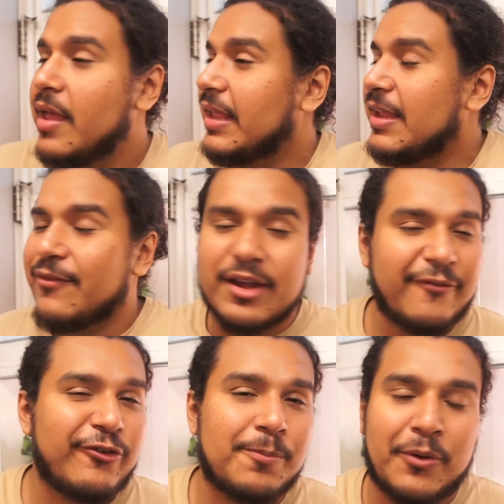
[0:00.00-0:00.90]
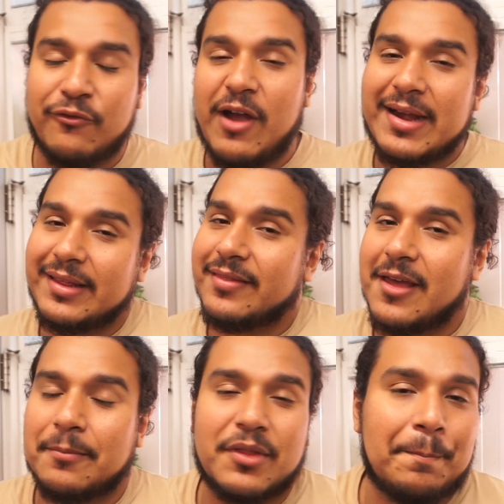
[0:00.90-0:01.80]
Even if you're providing
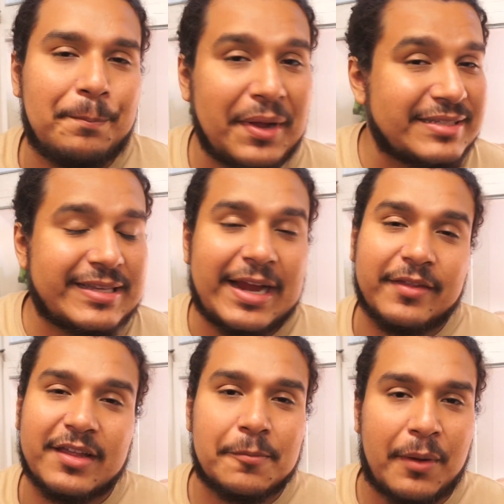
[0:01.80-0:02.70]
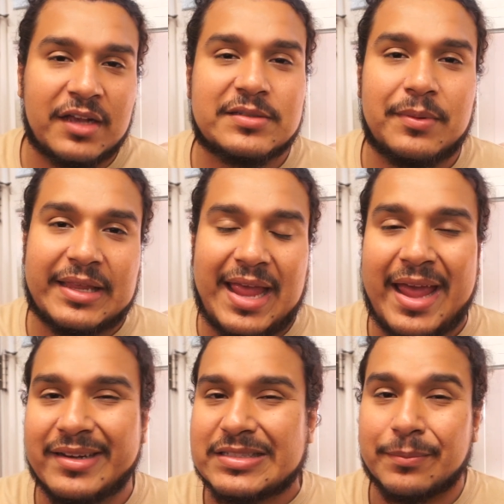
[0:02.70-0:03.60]
them the best care that you possibly
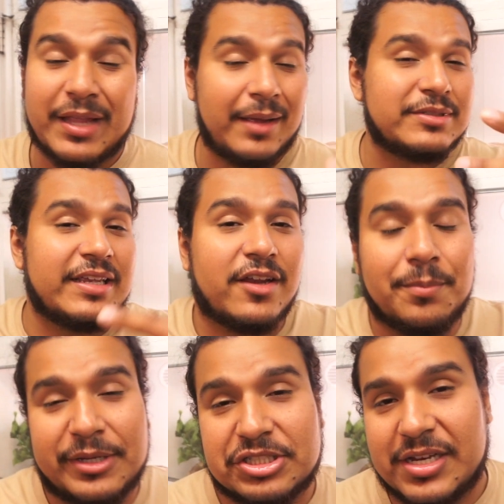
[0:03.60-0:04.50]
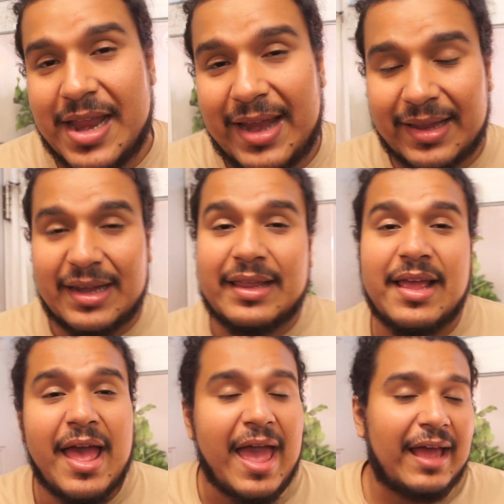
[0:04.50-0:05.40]
can, sometimes it could be genetically,
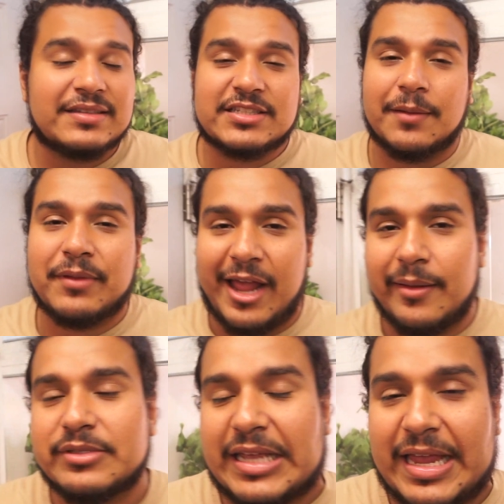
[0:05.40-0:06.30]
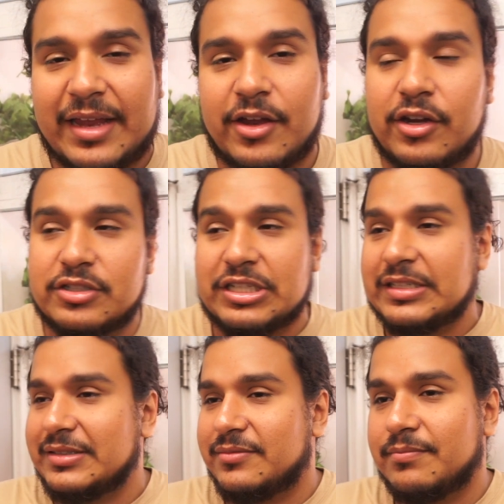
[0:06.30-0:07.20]
and sometimes it could
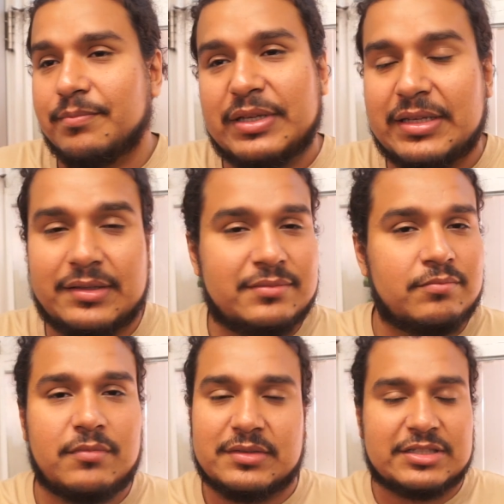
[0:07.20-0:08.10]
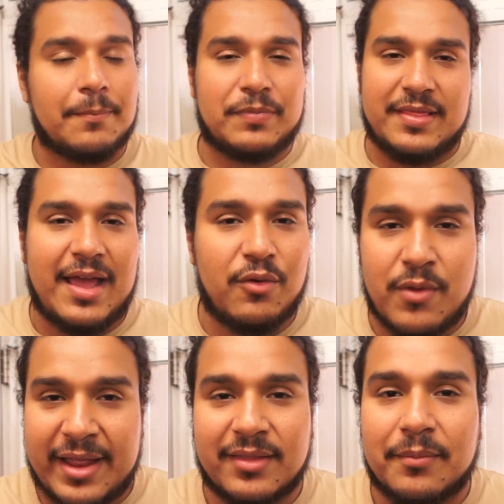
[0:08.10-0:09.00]
just be something that
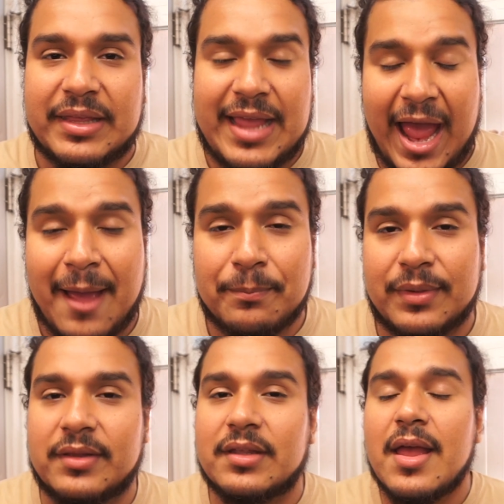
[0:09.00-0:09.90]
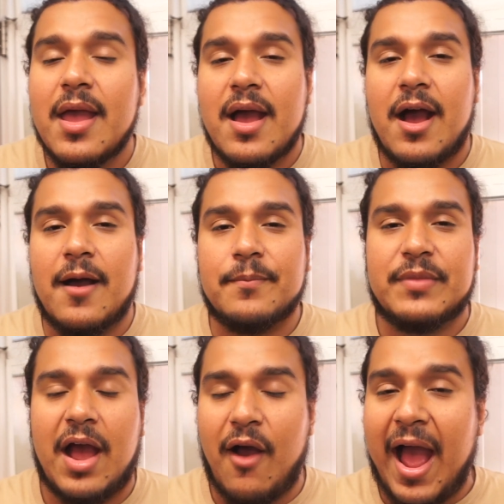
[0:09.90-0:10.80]
randomly happened.
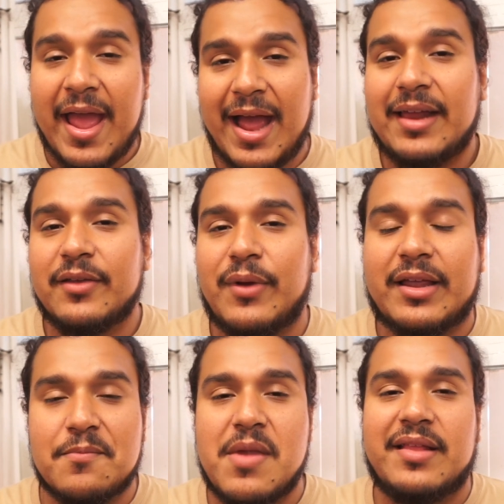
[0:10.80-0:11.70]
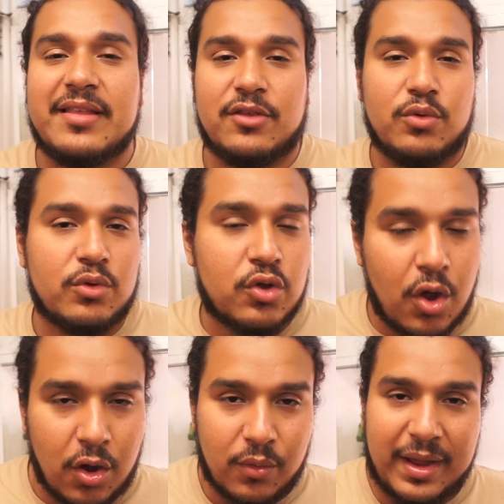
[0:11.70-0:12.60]
Now, I highly recommend that you
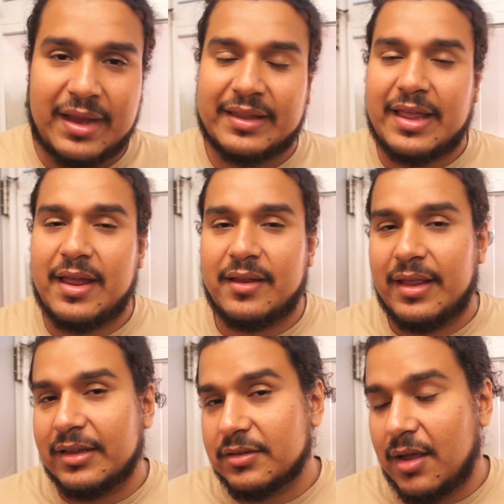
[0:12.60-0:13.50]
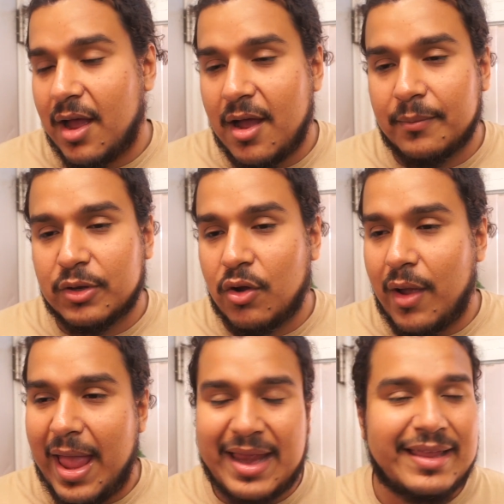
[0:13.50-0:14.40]
go and get it, you know,
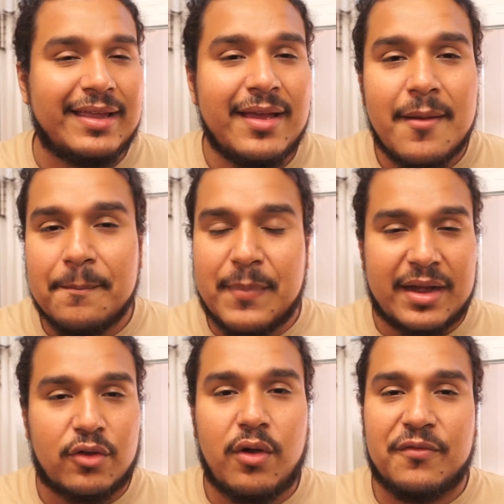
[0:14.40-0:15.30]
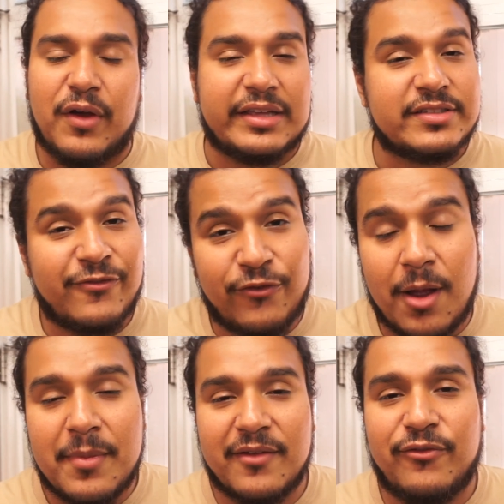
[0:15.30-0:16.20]
any medical advice
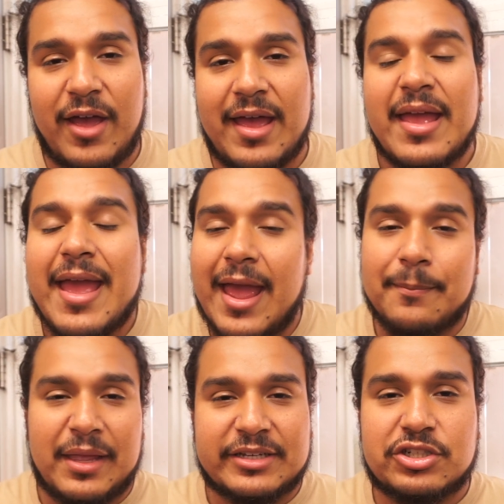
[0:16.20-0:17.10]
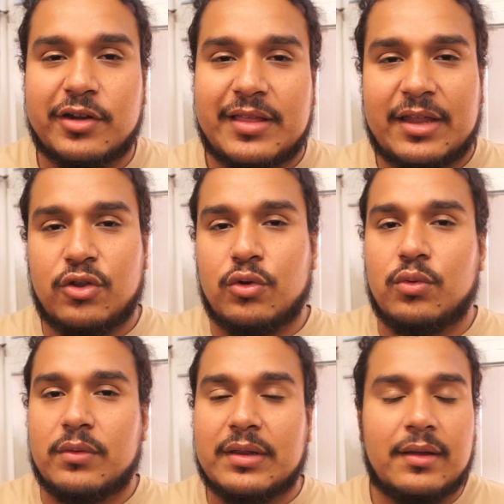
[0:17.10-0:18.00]
from a vet, and make sure that you
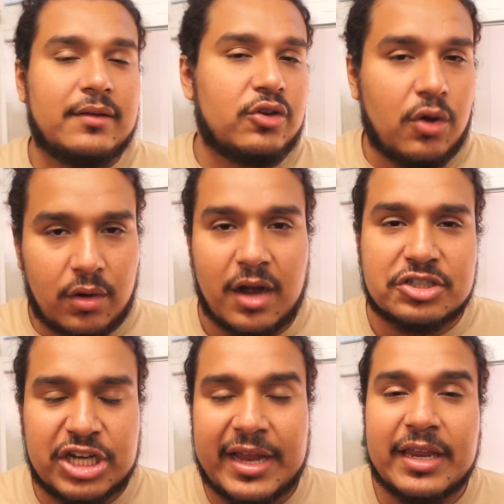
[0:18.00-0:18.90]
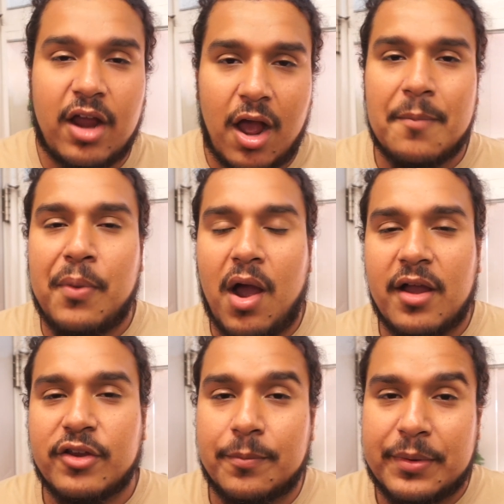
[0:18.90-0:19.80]
know, are checking up
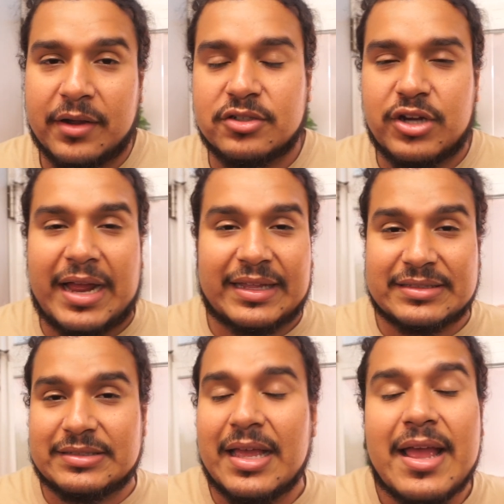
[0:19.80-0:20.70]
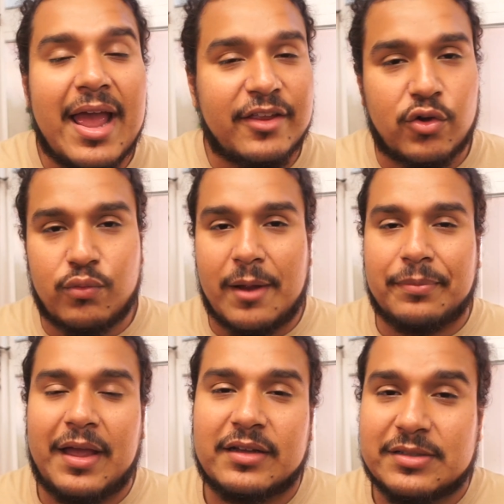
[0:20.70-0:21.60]
on your bearded dragons and your
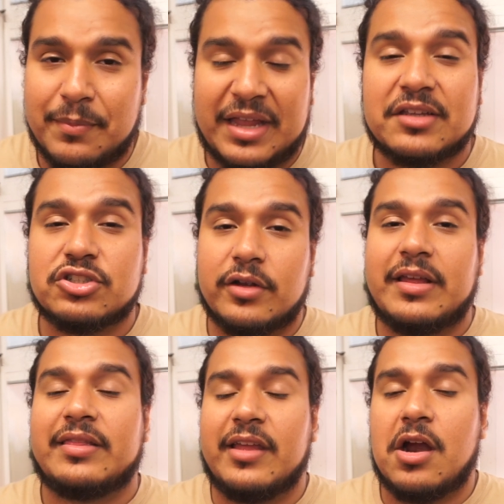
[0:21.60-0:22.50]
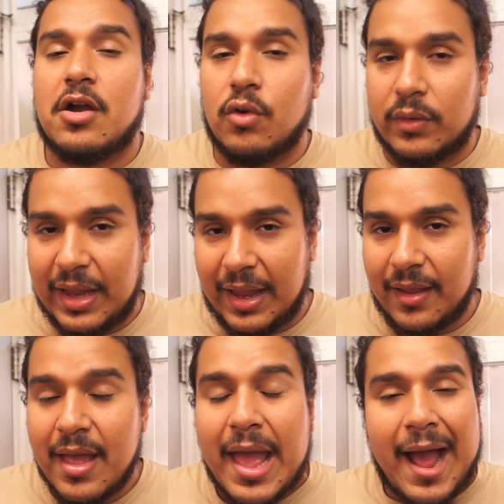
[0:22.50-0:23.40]
reptiles and making sure that they are okay.
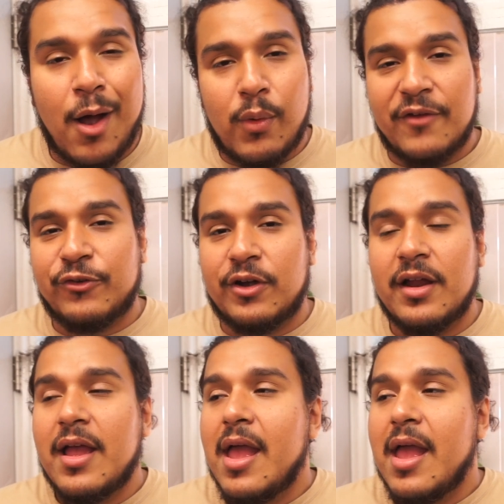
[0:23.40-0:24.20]
However,